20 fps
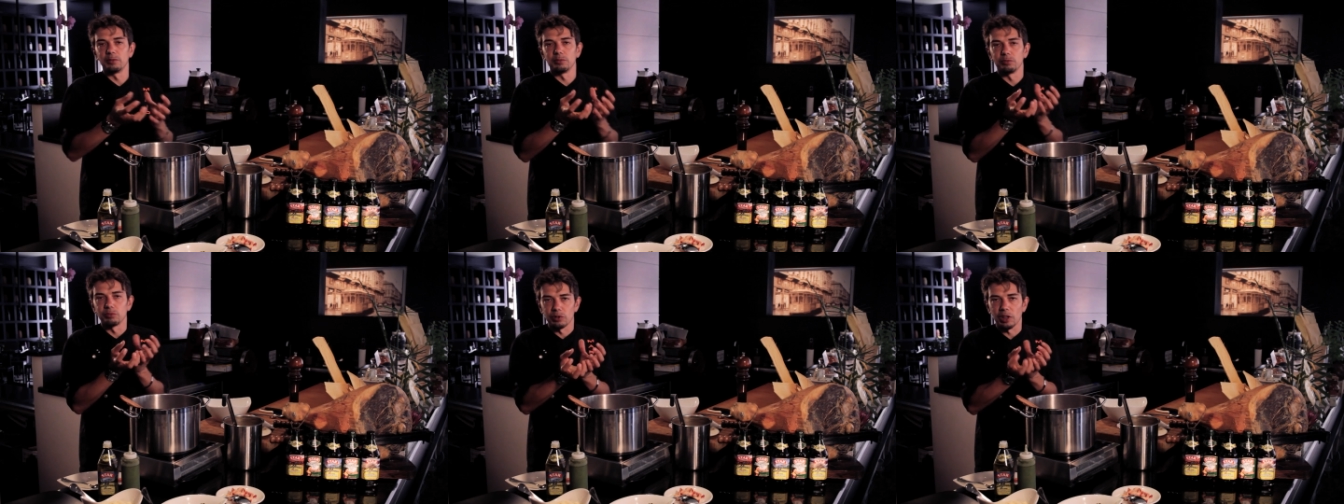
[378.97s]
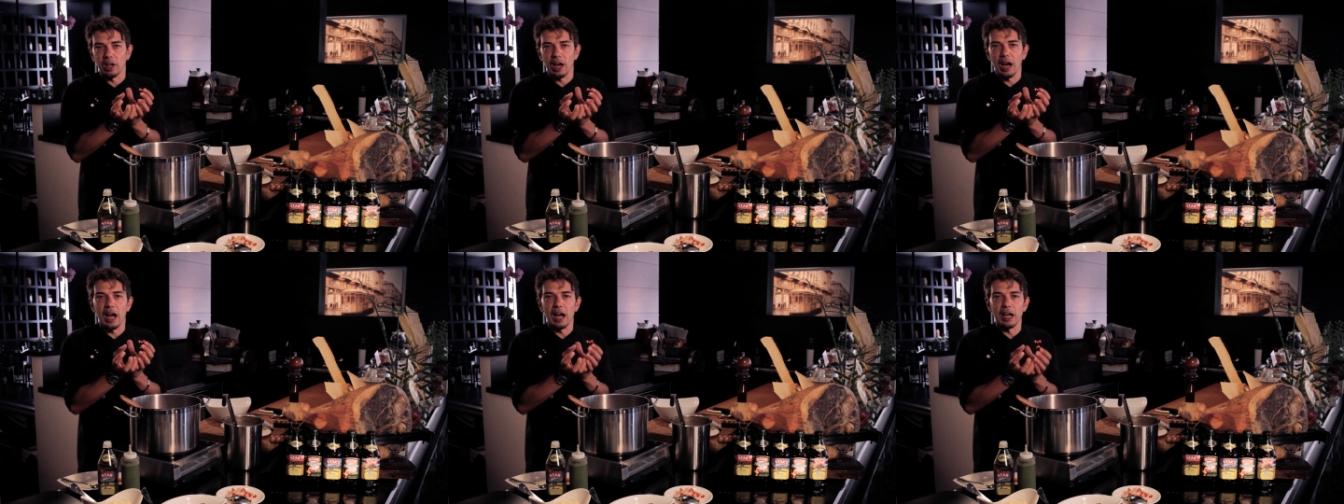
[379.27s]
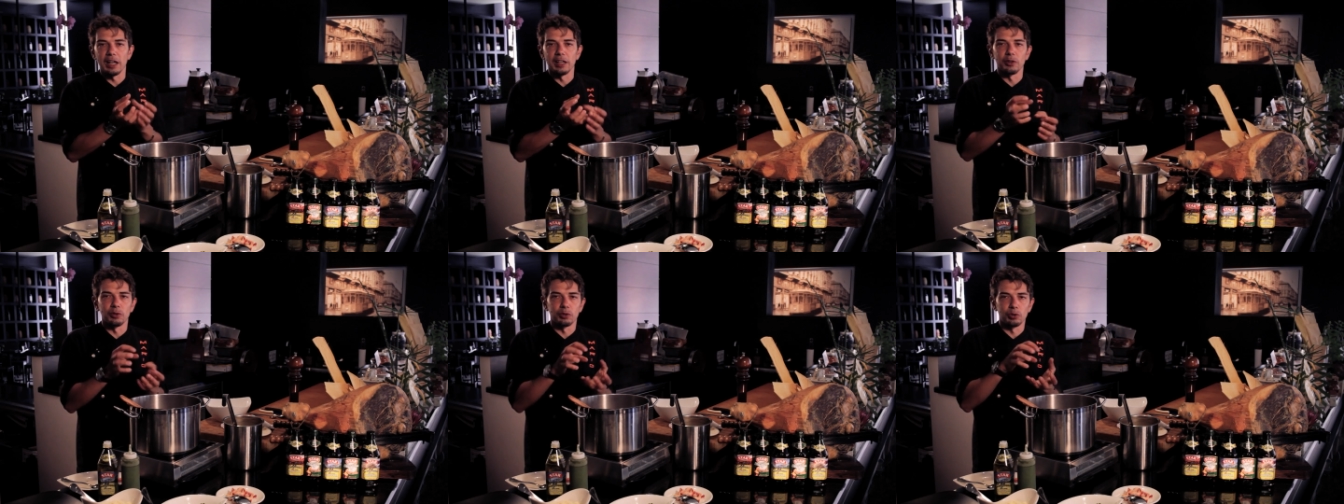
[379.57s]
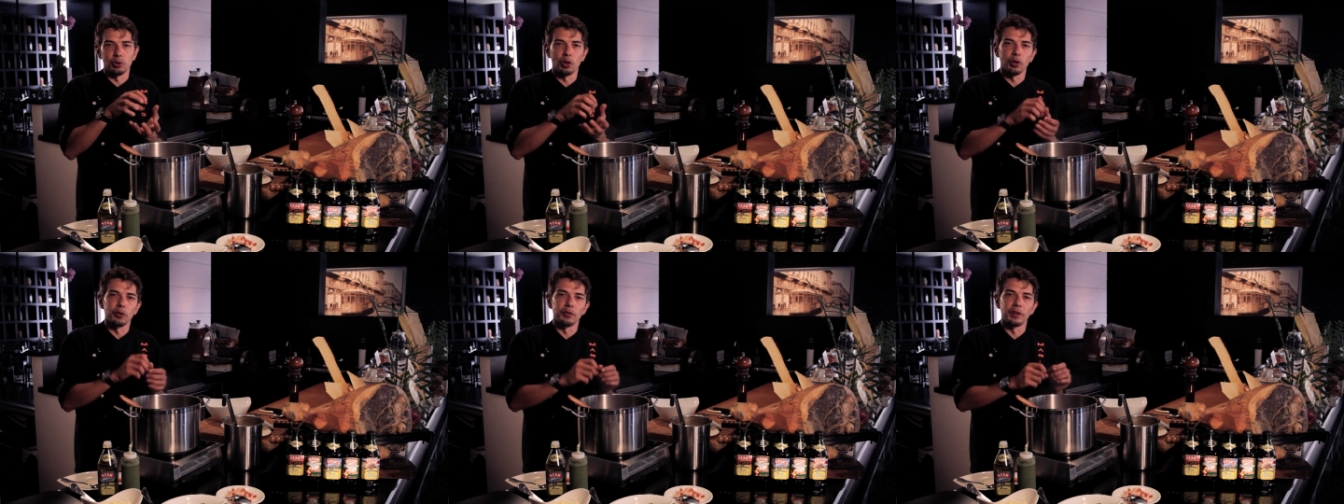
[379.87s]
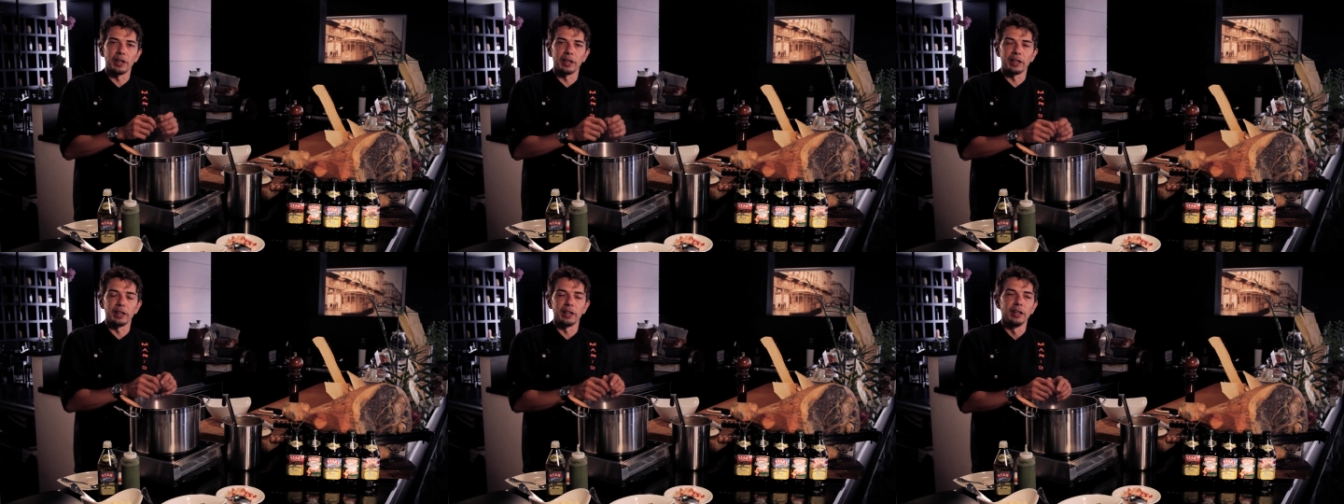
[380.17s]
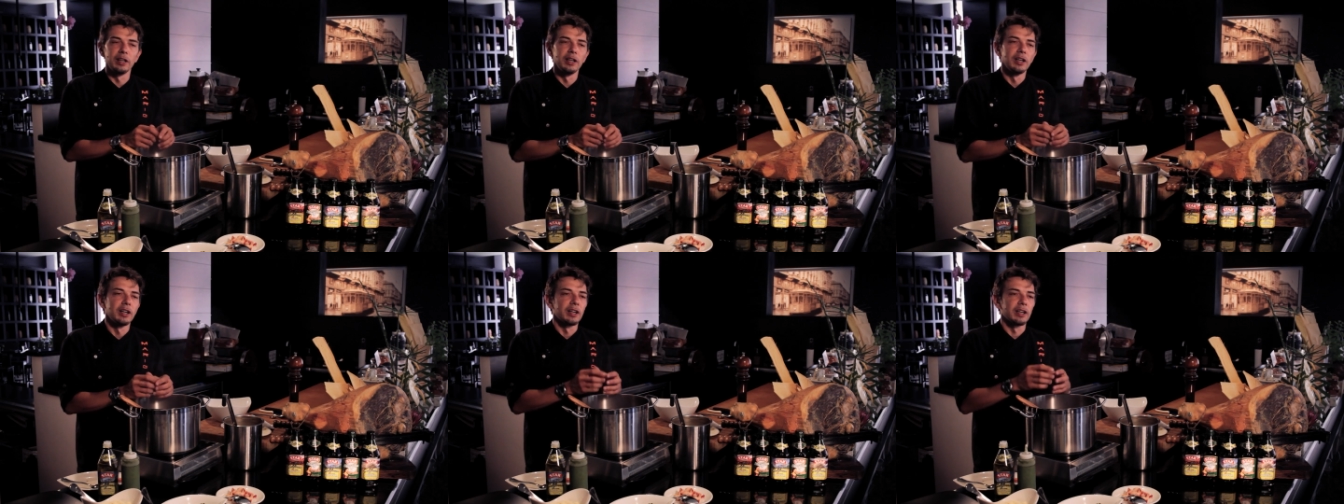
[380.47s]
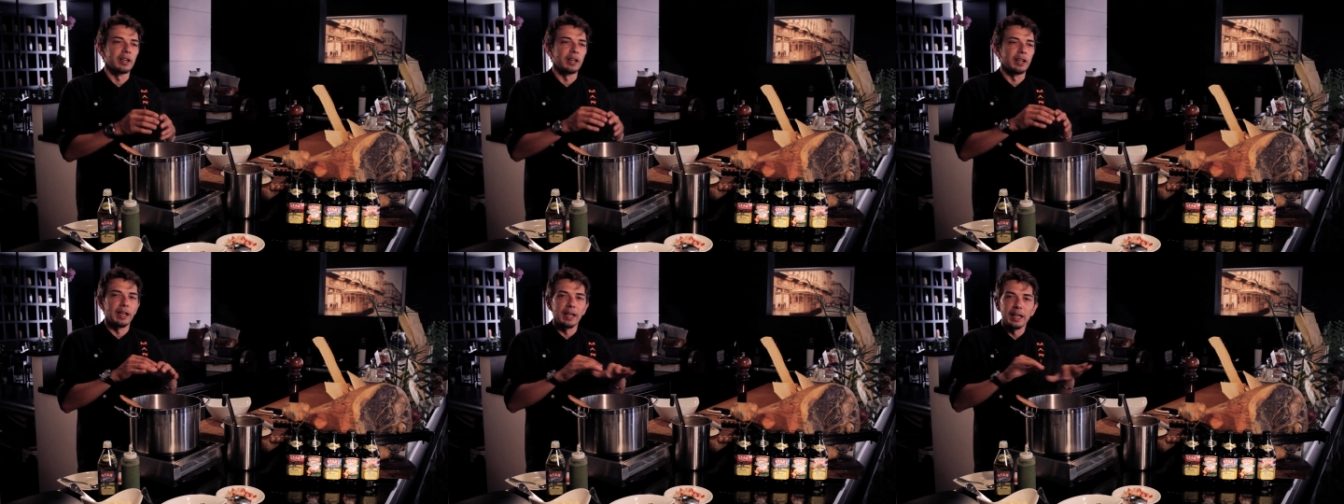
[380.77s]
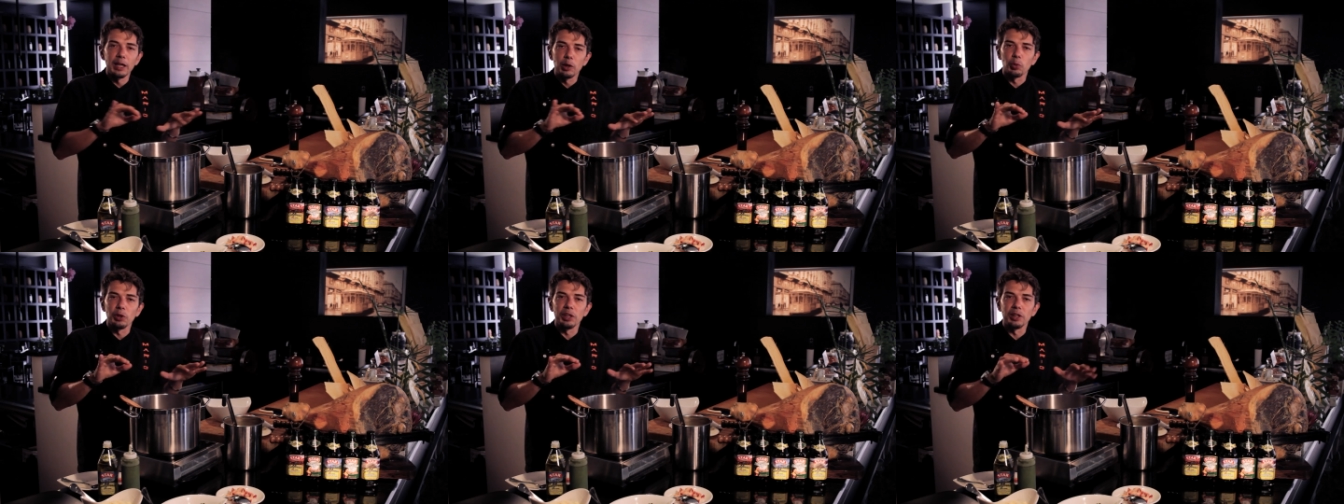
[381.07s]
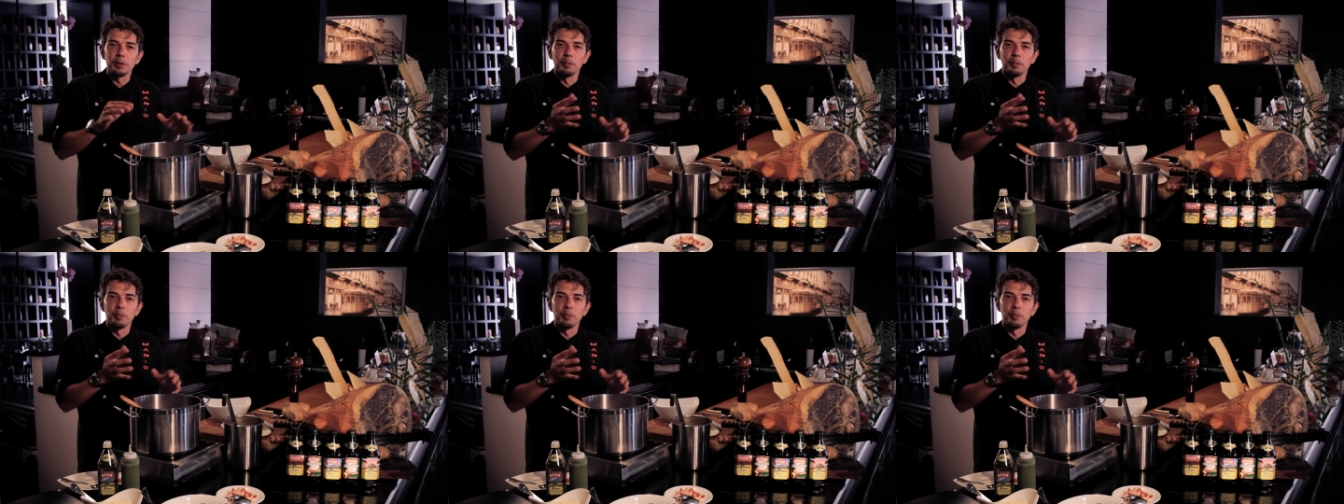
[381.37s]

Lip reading: dry or no very liquid,